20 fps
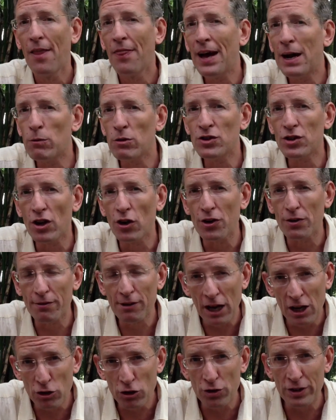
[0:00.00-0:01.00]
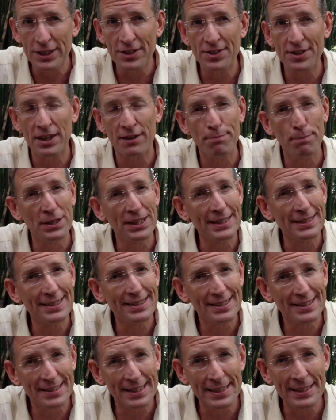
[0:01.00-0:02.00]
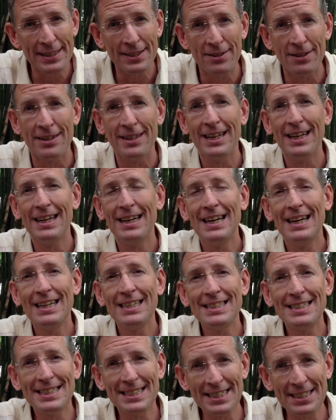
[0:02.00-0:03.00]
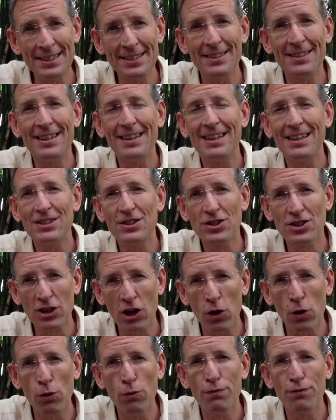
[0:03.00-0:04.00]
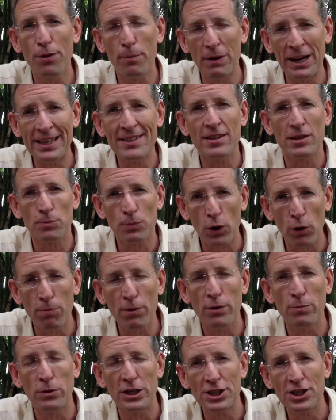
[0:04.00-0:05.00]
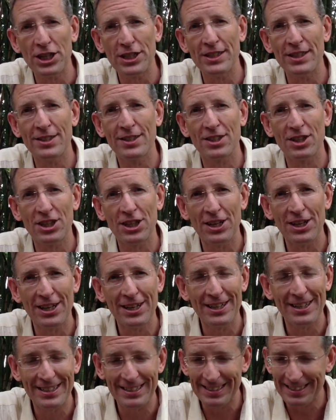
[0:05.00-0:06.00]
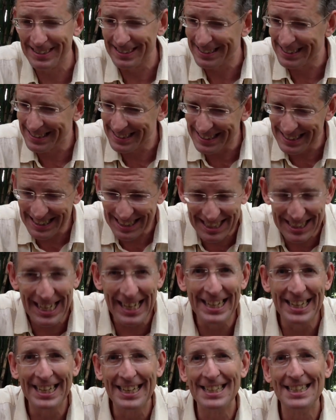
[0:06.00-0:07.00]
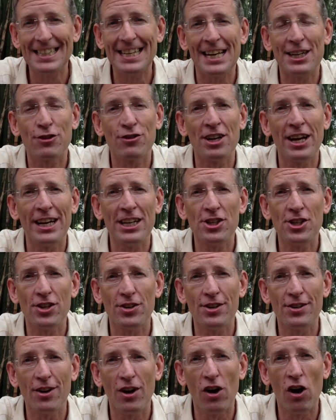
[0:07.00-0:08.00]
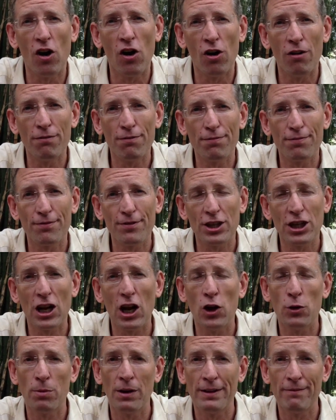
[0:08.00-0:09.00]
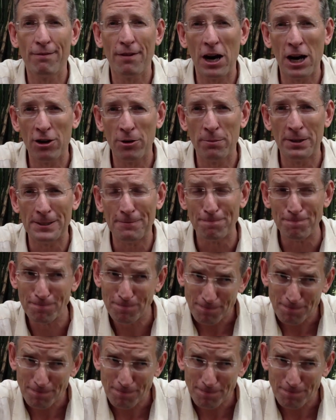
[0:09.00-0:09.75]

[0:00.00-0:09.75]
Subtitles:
That was a lot of concrete stuff, but it still didn't solve the basic problem, which is the steady degradation of the global environment.